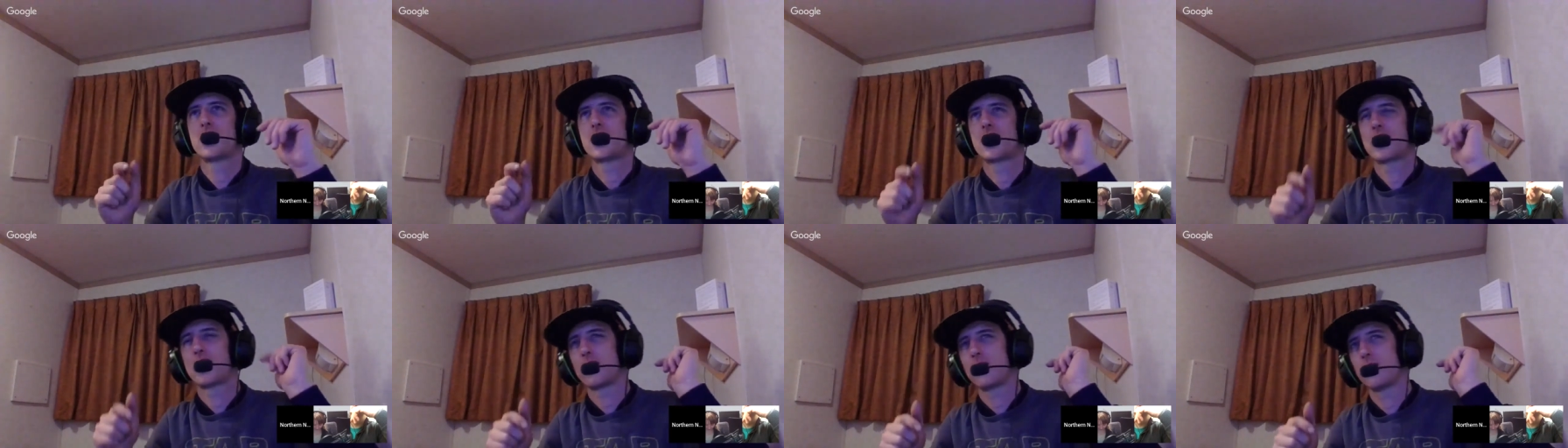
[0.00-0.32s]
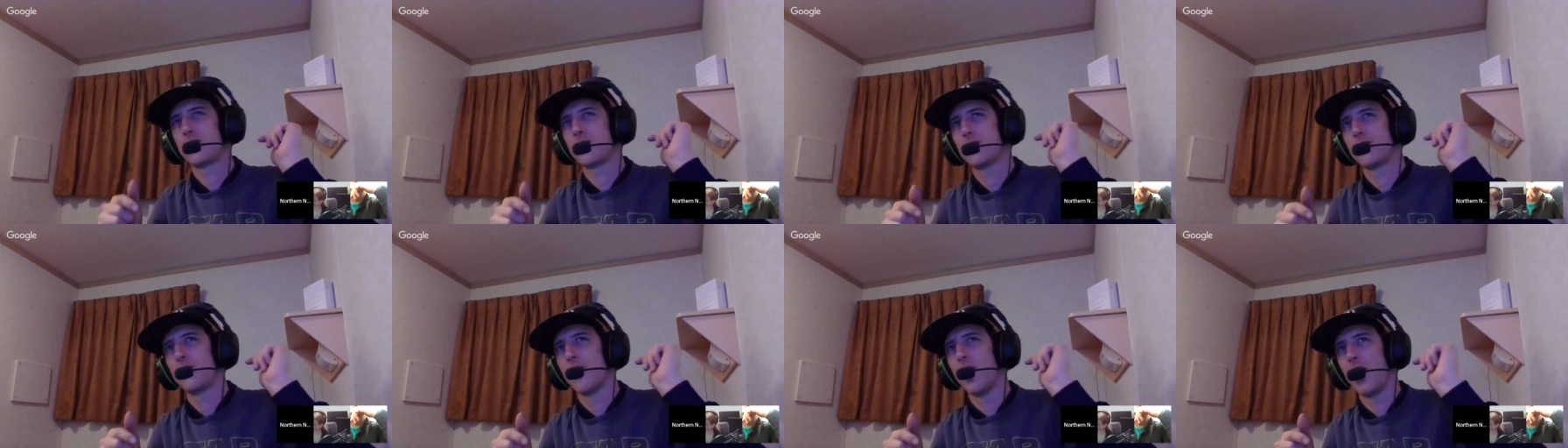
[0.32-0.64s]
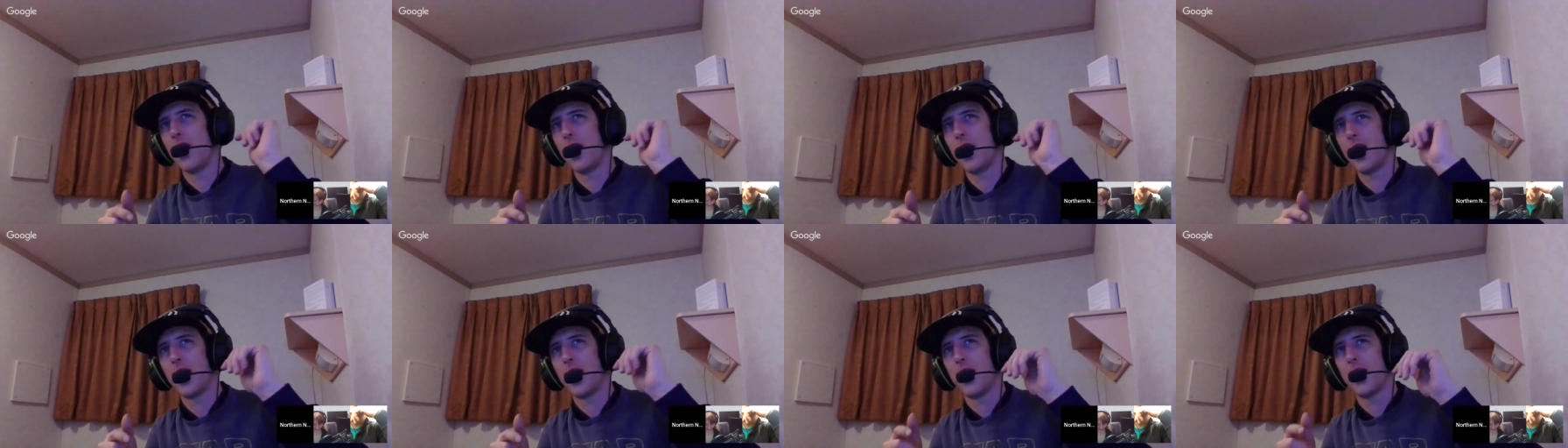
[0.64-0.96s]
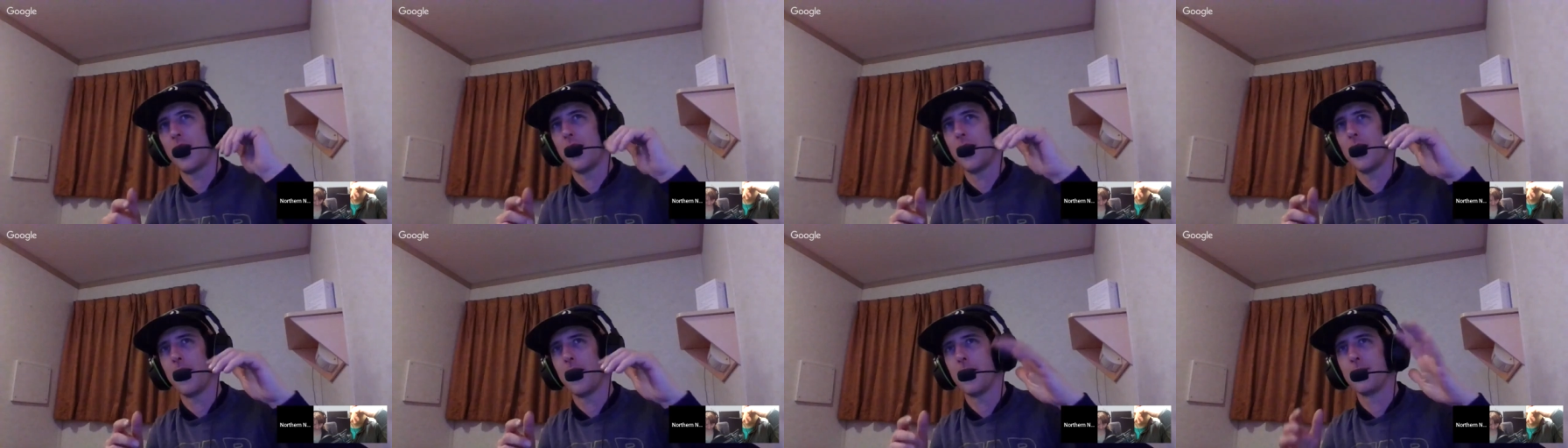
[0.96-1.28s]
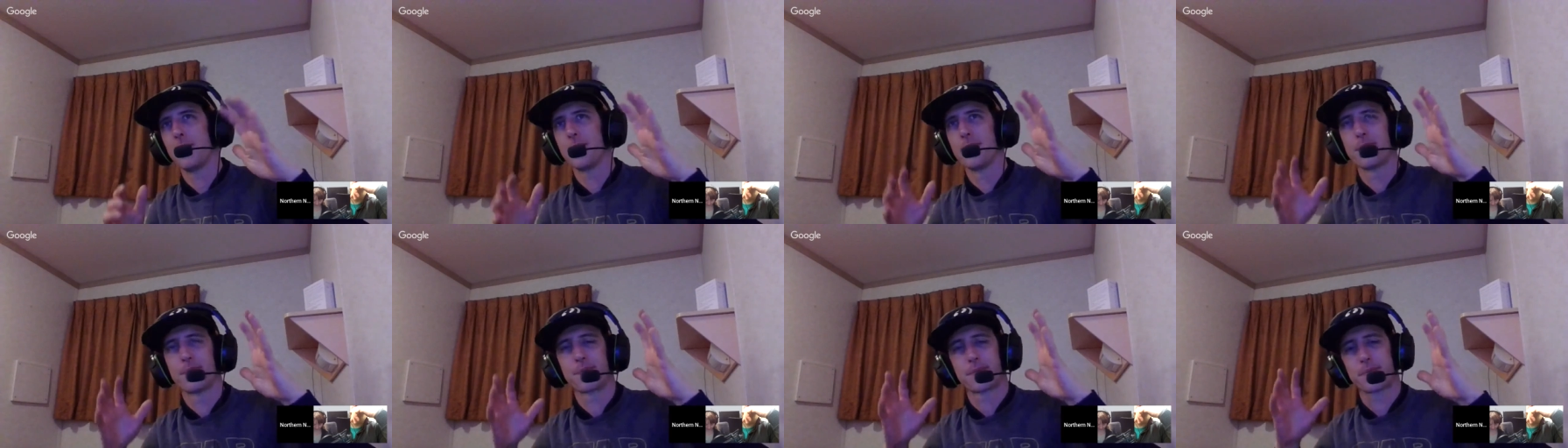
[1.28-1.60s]
to
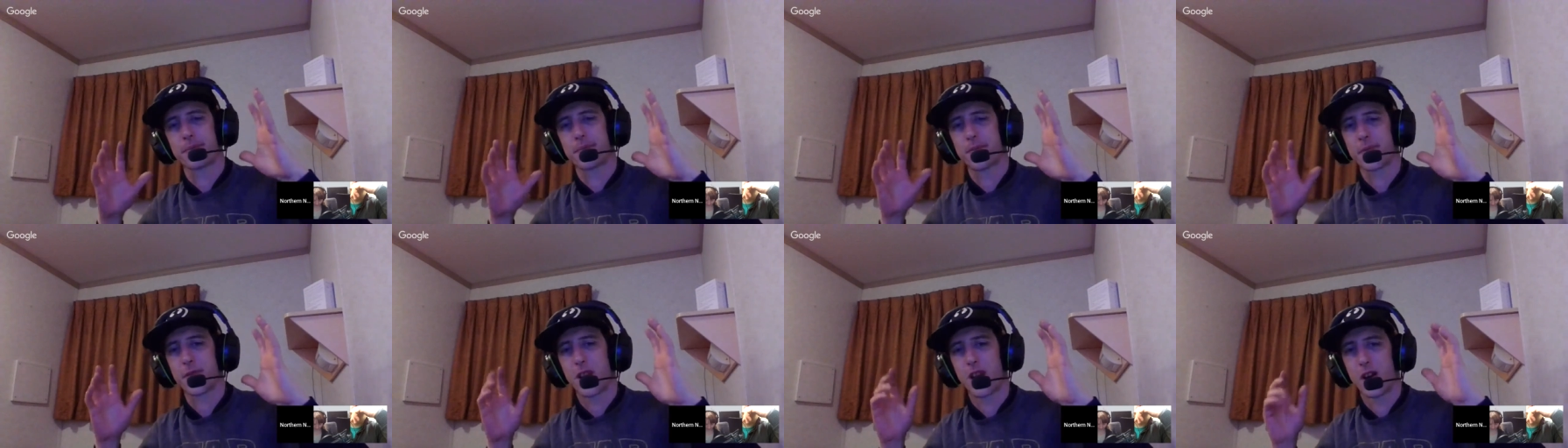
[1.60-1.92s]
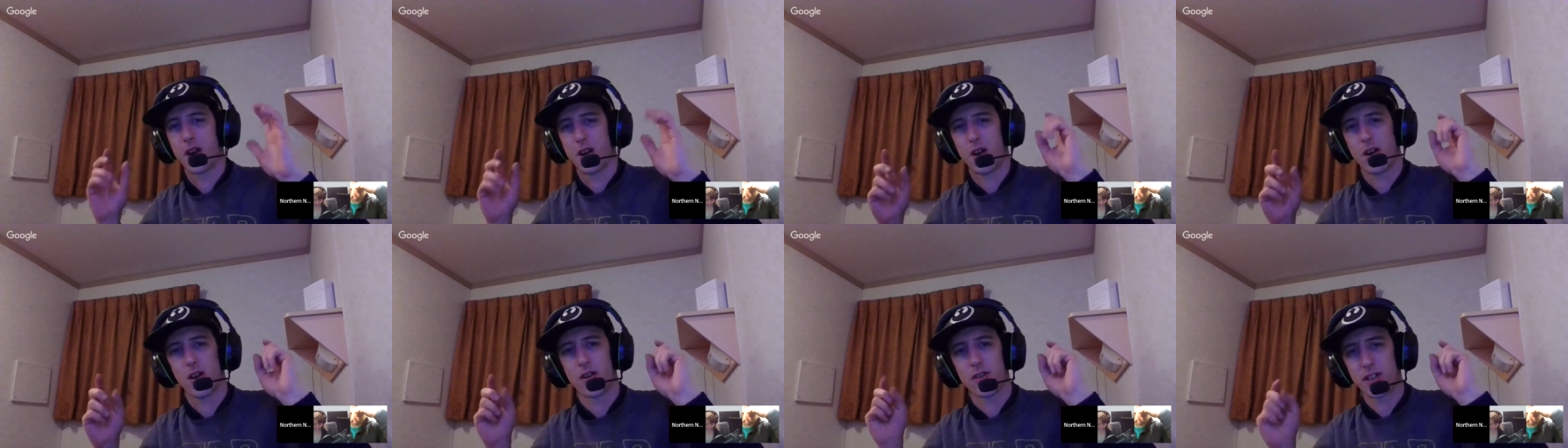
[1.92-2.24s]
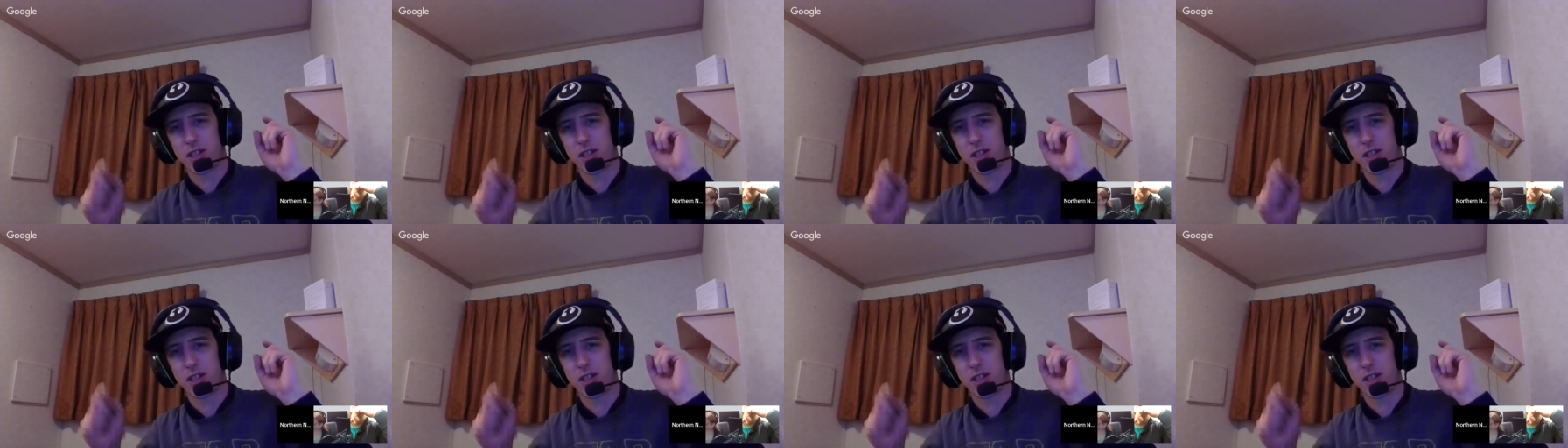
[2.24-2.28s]
all